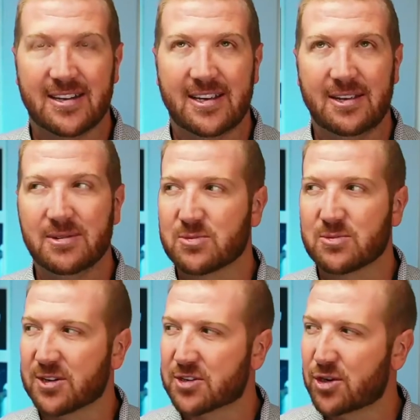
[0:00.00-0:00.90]
he was
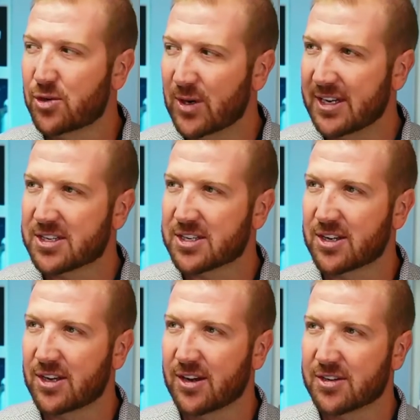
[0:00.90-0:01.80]
3 weeks
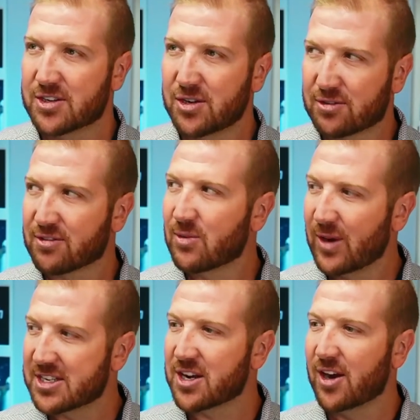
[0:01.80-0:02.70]

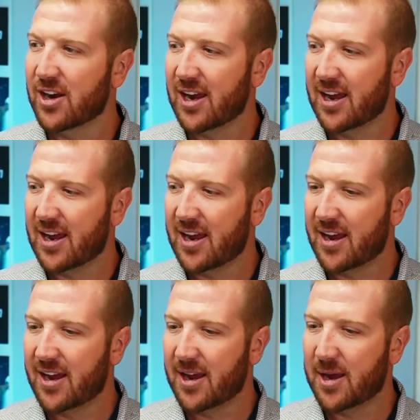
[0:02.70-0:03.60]
ago.
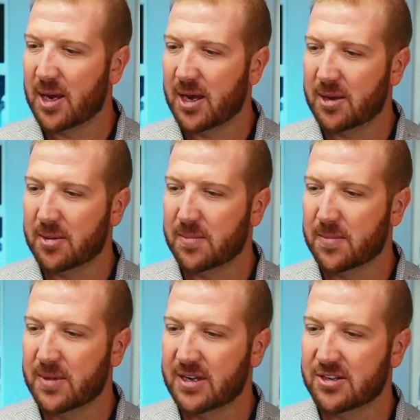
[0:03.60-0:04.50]

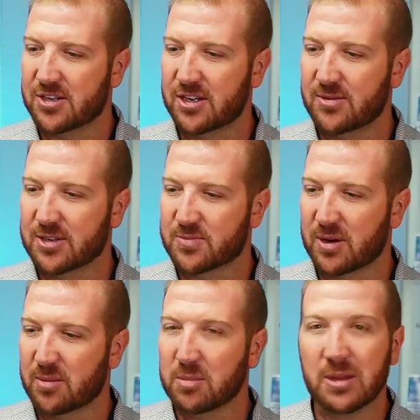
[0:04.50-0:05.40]
And she was
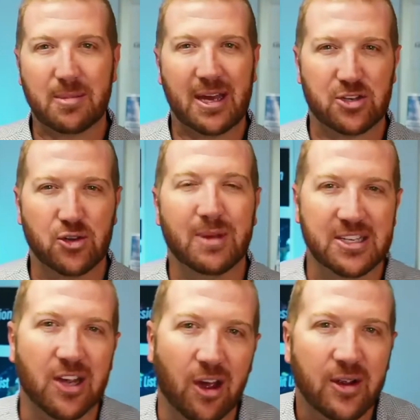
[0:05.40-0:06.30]
probably about 2
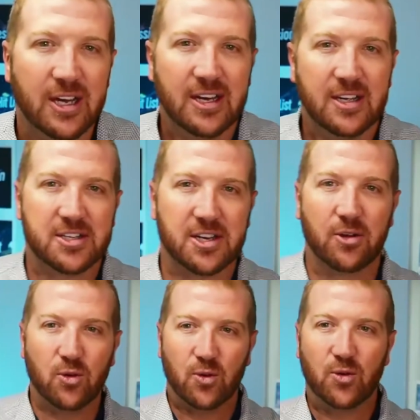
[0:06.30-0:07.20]
months ago.
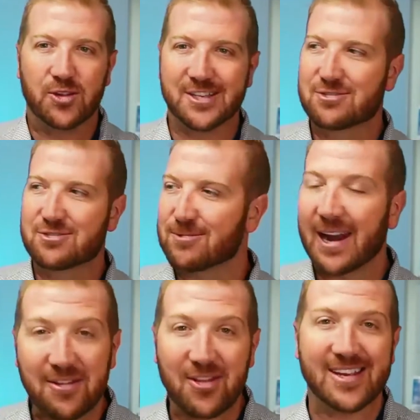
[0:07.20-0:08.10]
So there's
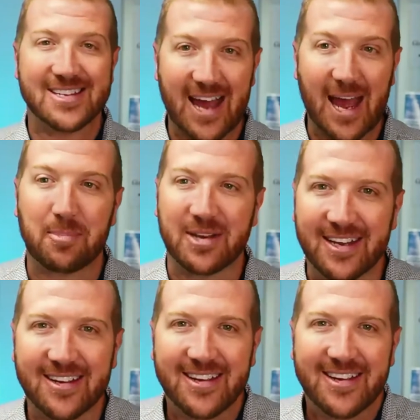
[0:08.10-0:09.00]
great things
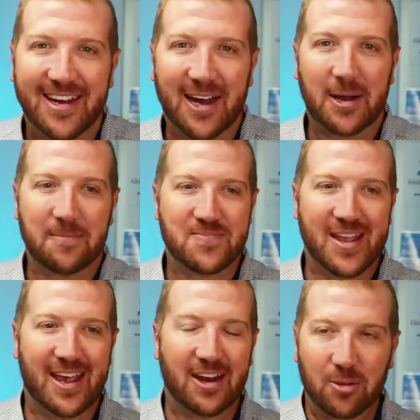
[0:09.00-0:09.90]
happening and
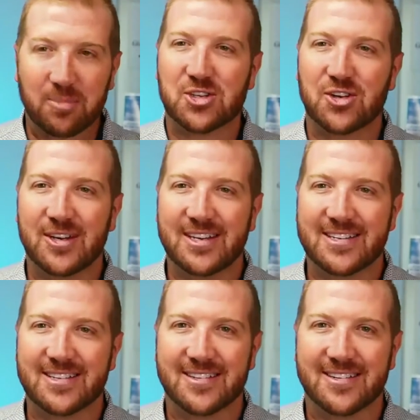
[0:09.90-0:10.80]

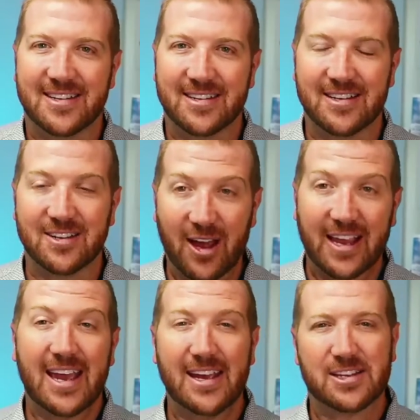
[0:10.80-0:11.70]
opportunities
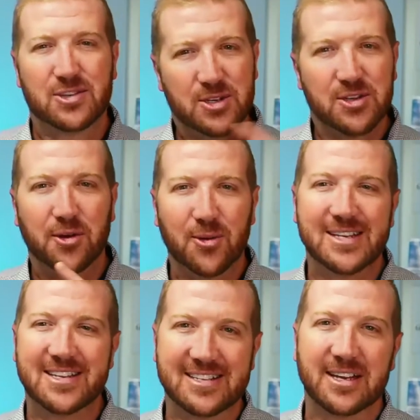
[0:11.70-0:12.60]
lying ahead. So it's not
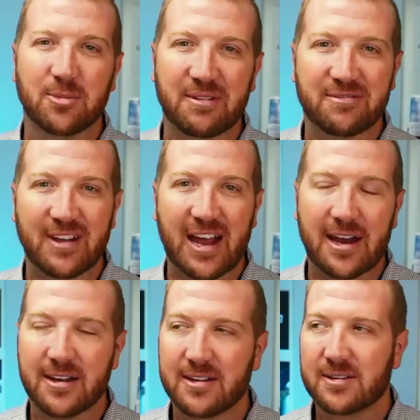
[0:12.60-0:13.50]
always that it's a little bit
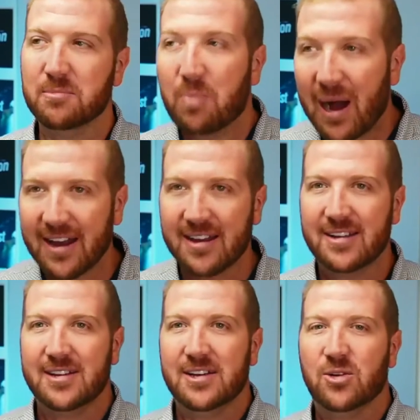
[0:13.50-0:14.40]
flat, but
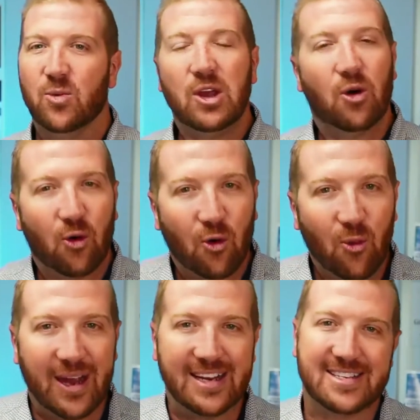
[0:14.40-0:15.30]
we
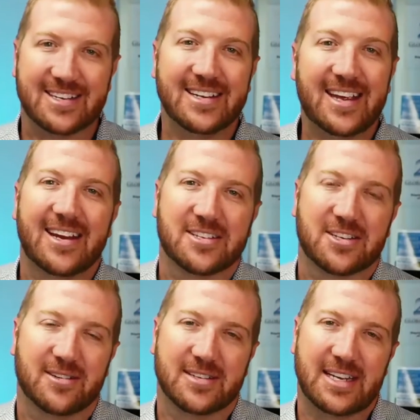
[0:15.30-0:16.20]
always get
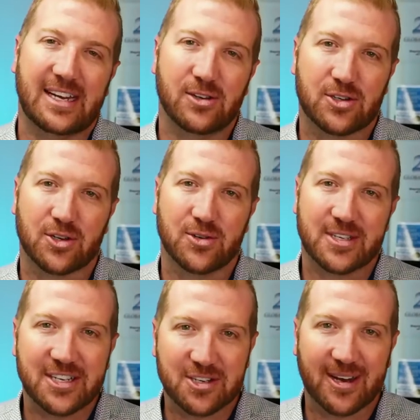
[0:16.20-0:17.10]
ourselves into
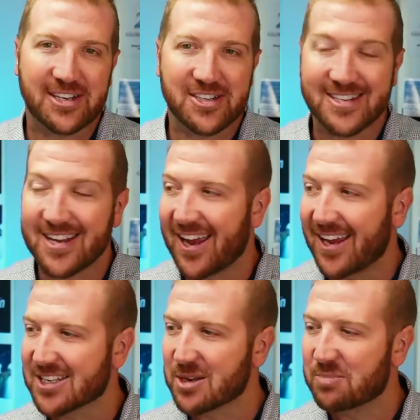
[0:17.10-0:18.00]
situations
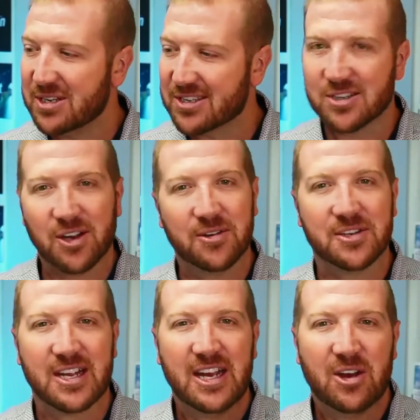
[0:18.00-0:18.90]
as business
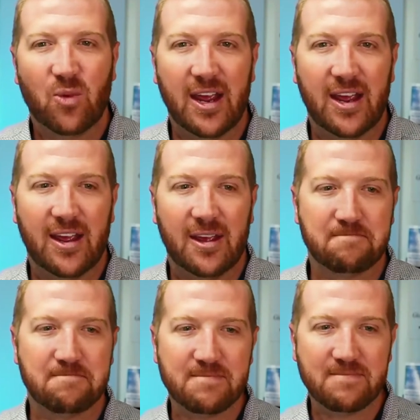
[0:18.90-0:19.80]
owners where
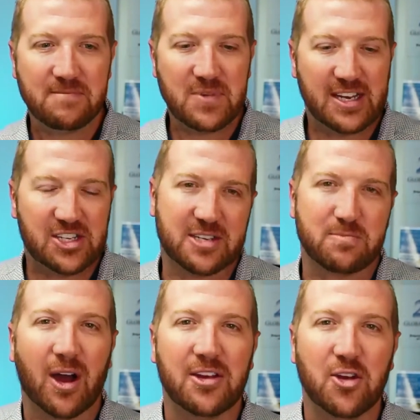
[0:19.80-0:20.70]
you just
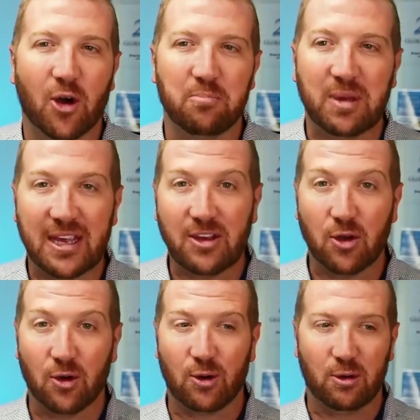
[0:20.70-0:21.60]
might not be
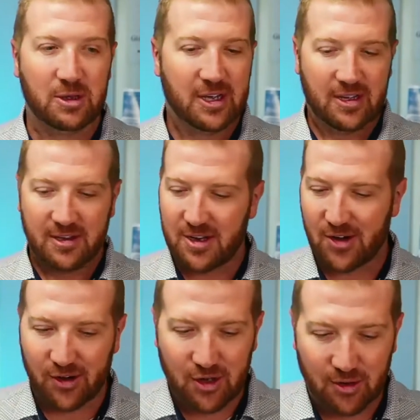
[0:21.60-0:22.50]
your
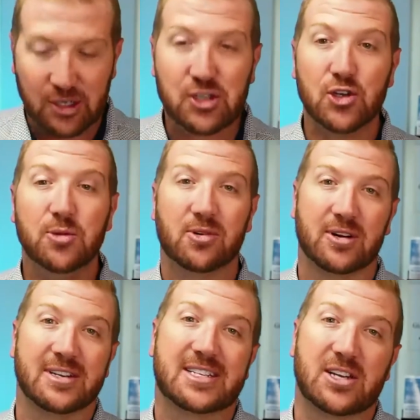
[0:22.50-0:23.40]

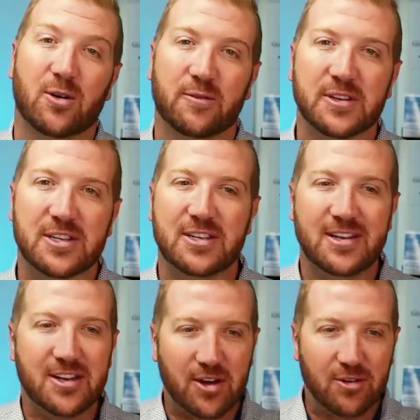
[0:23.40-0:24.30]
exuberant self.
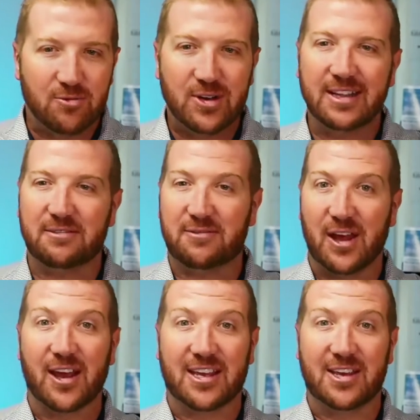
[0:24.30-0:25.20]
You don't really
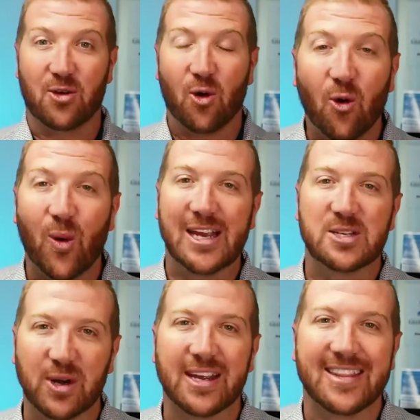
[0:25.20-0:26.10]
feel like you're always
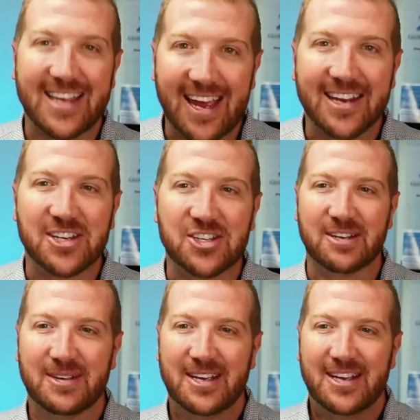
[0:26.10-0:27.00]
bringing the energy.
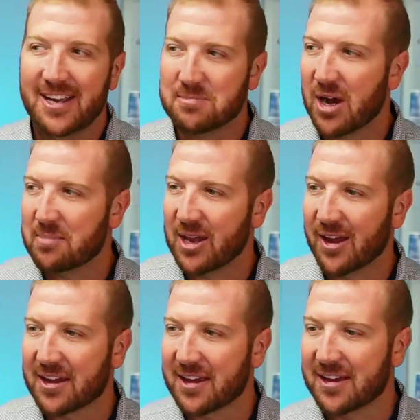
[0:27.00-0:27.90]
It might be
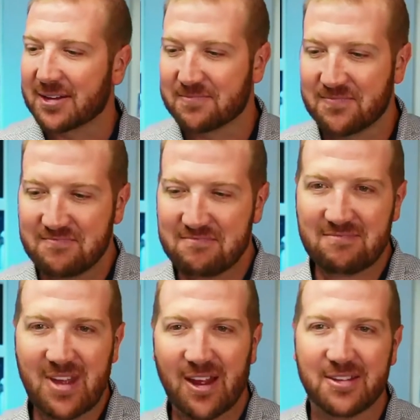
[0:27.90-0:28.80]
like
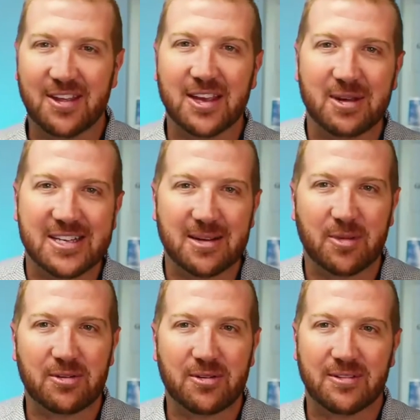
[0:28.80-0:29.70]
you think about
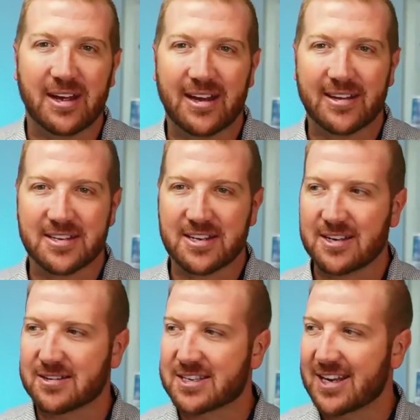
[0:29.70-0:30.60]
someone as
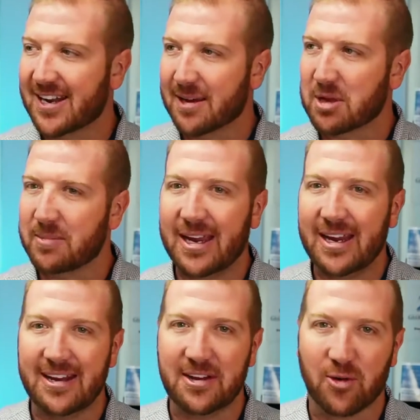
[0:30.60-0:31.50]
a stand-up
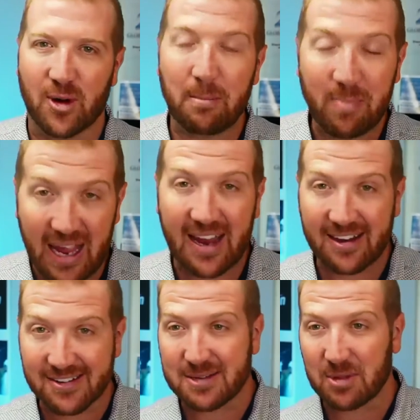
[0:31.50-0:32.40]
comedian or a
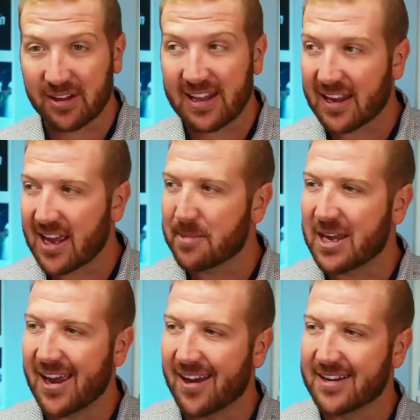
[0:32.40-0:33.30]
band or something like that
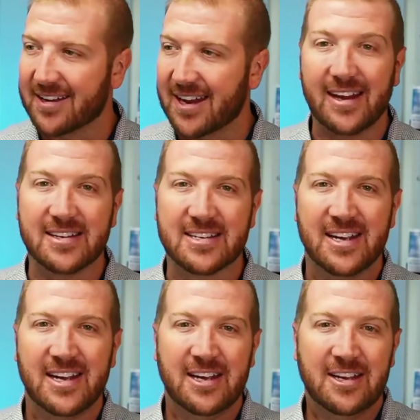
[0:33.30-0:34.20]
coming out and
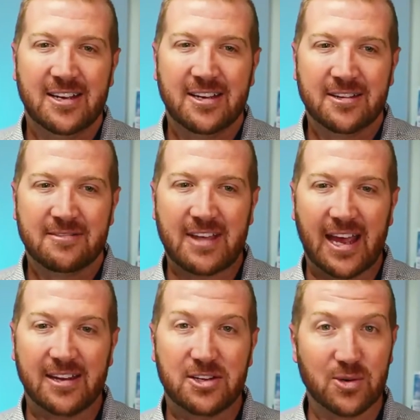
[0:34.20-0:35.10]

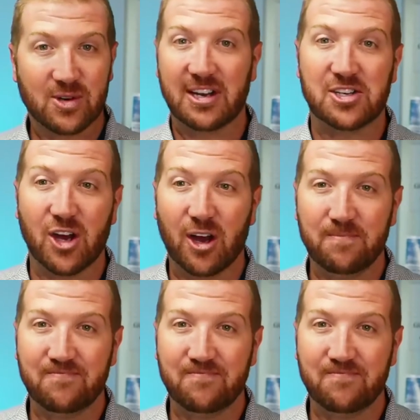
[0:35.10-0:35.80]
they do a great job